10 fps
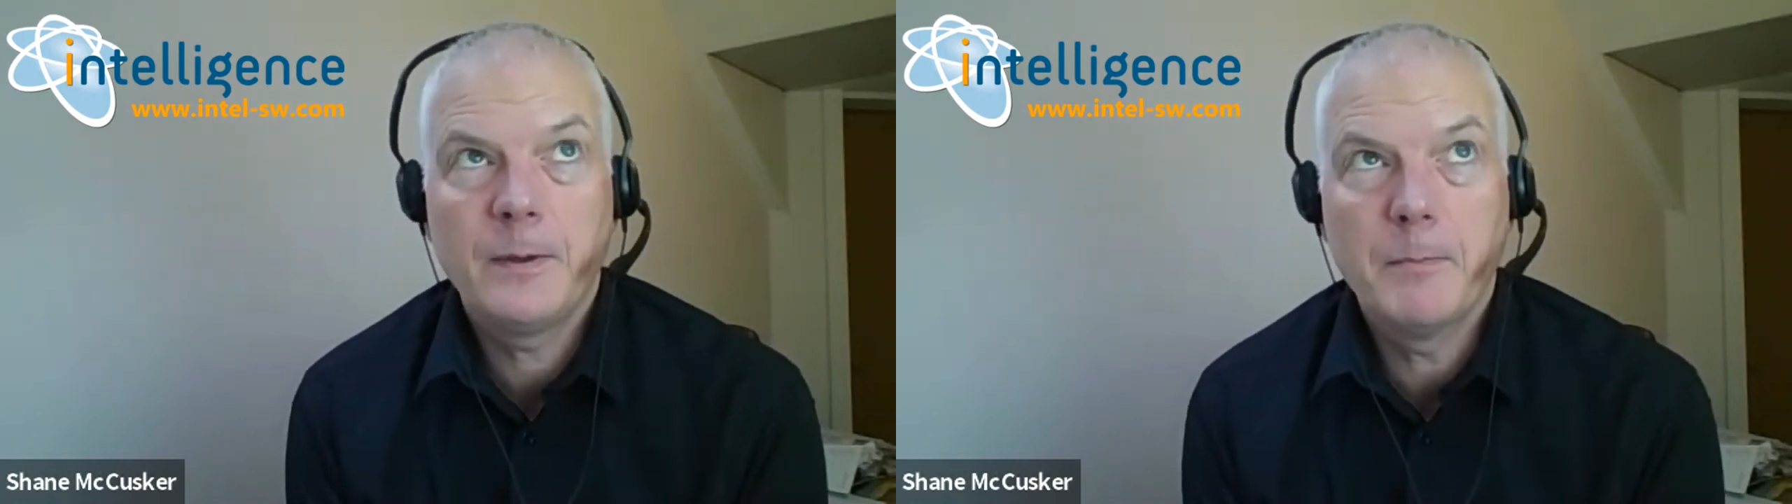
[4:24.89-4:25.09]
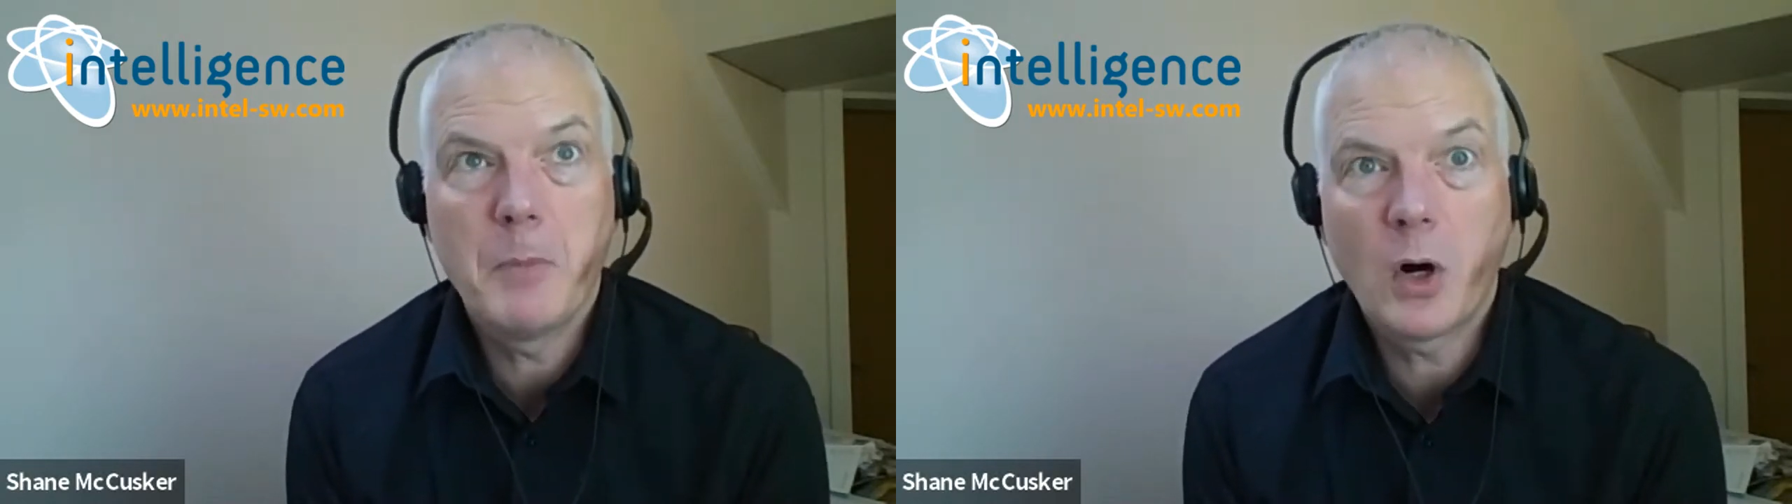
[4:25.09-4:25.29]

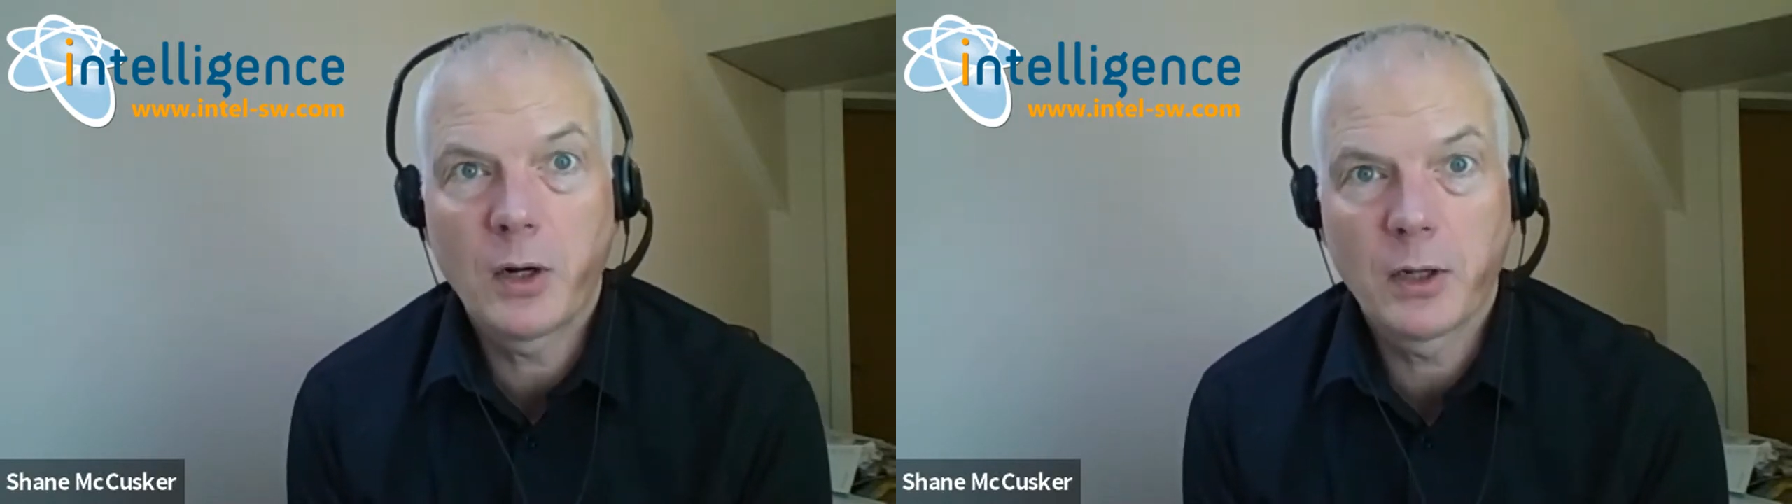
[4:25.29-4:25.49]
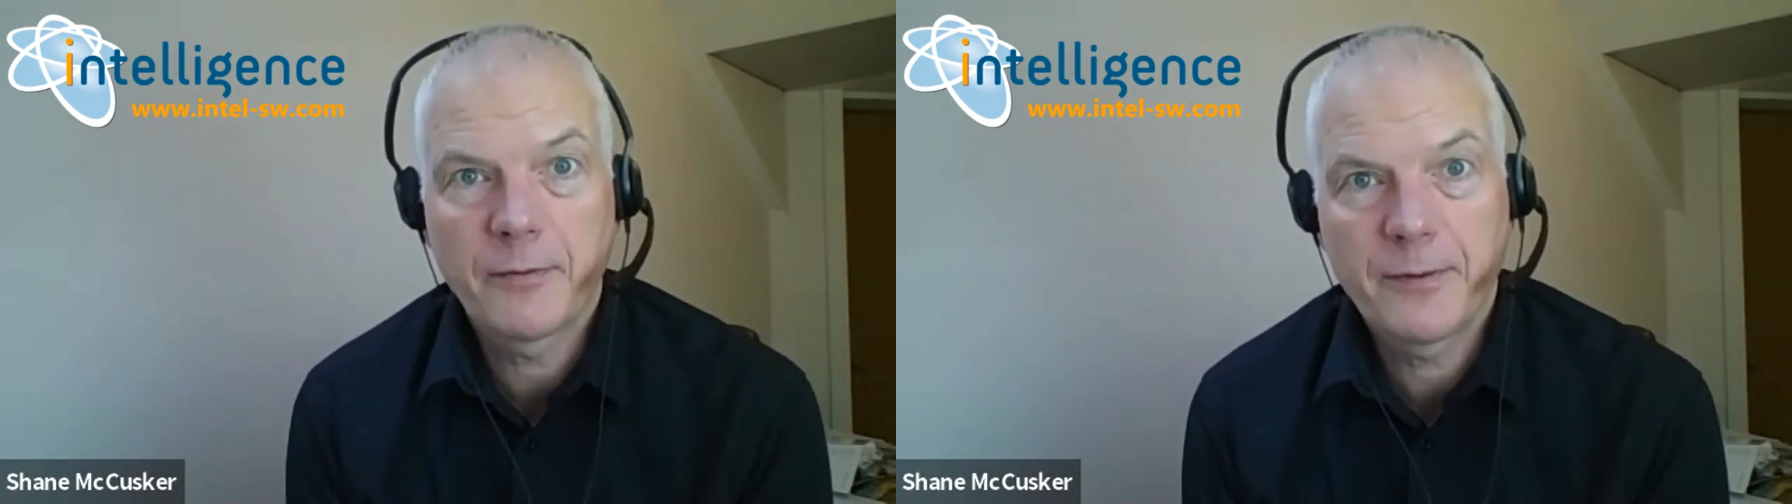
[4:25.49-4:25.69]
the
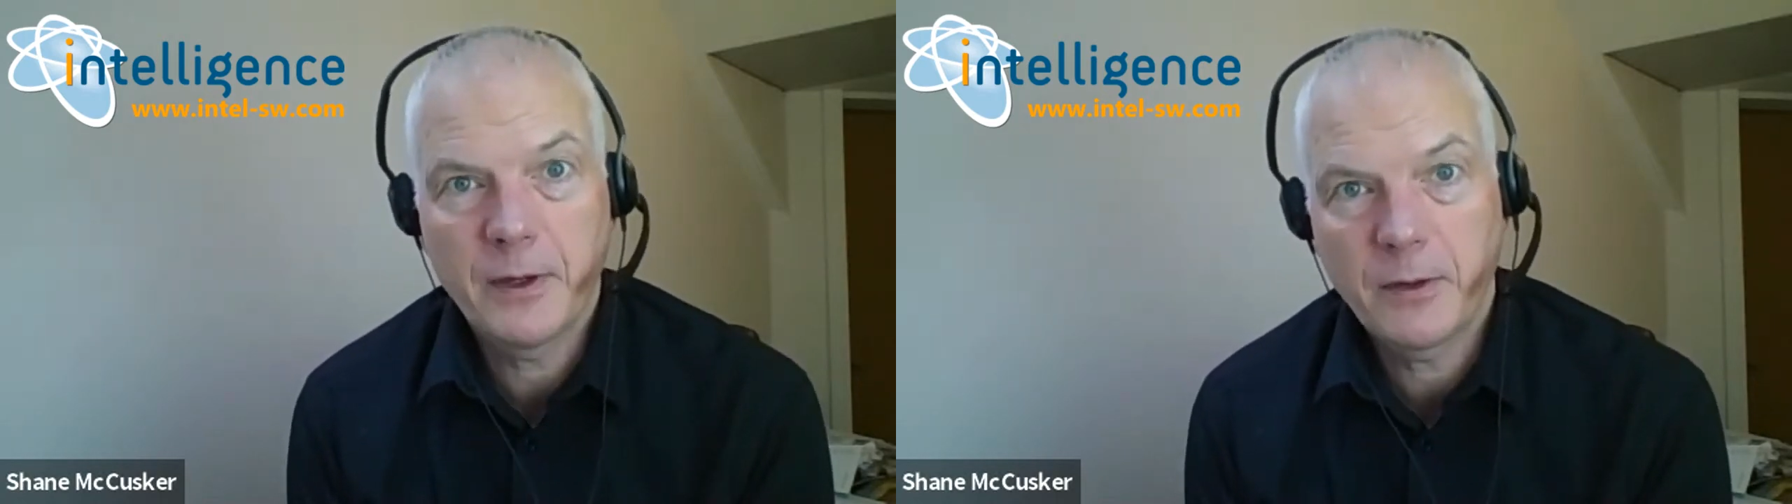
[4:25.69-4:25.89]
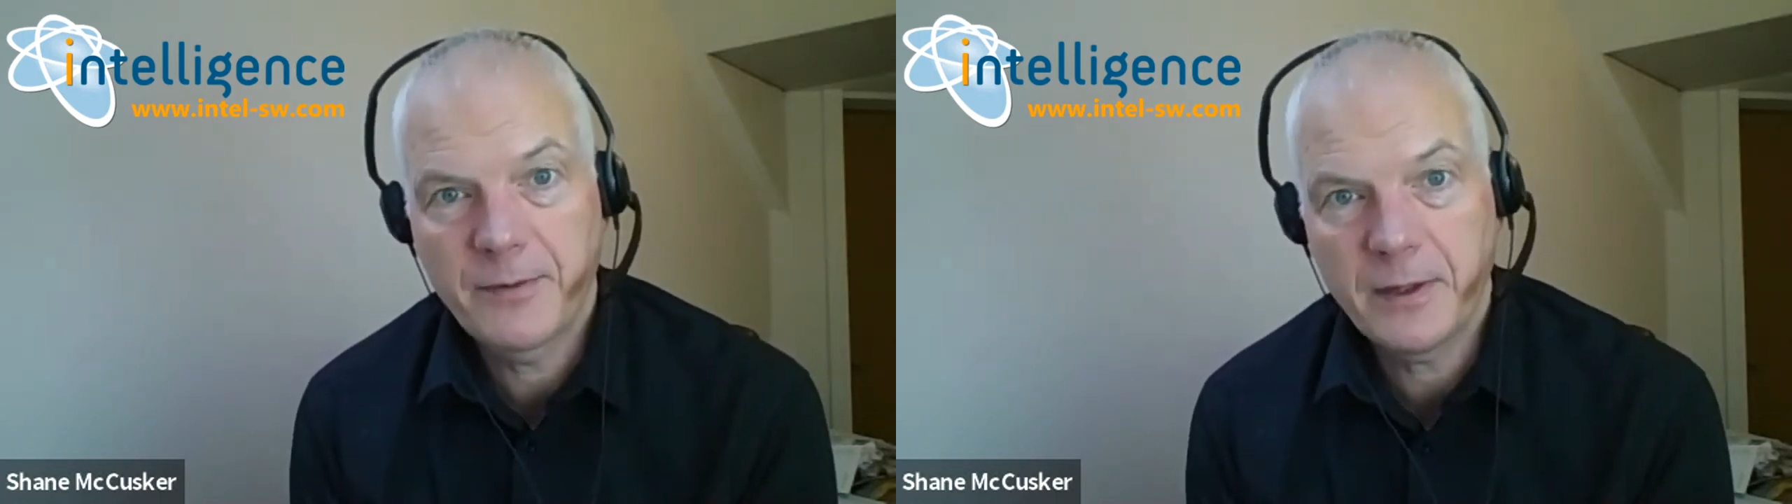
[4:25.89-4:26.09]
moral of the
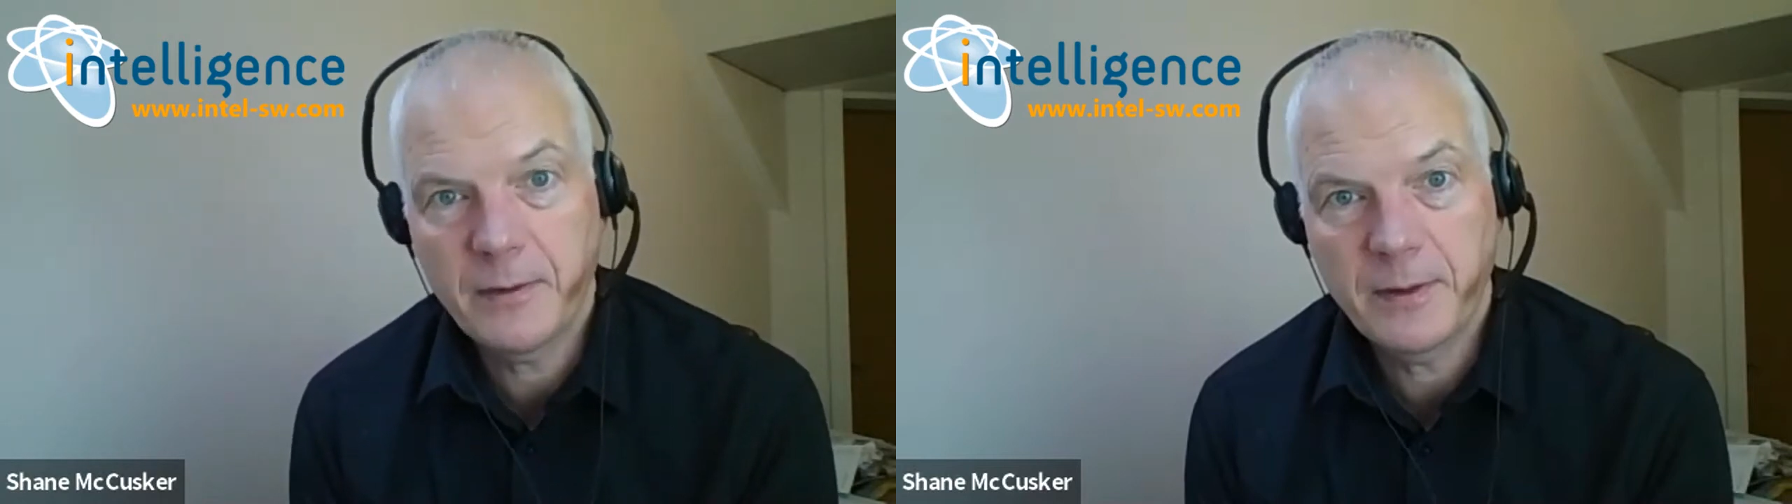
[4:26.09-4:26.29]
of the,